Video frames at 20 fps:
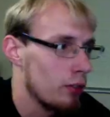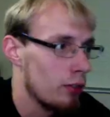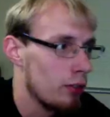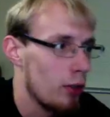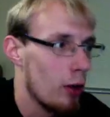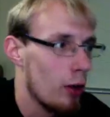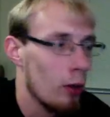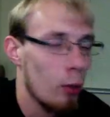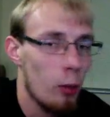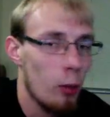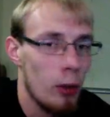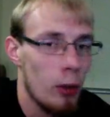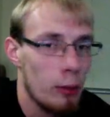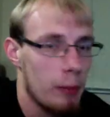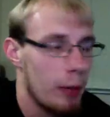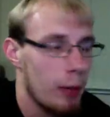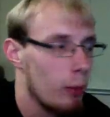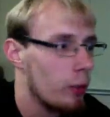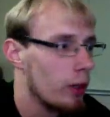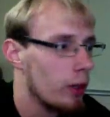sew one
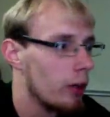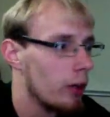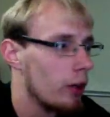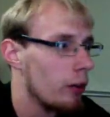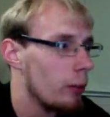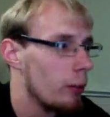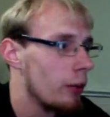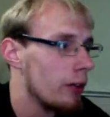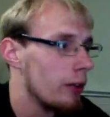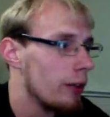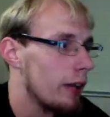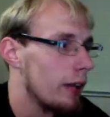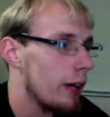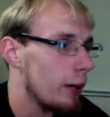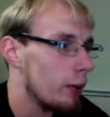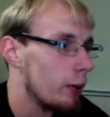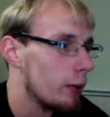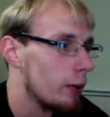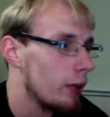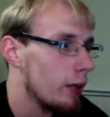by one all the way down.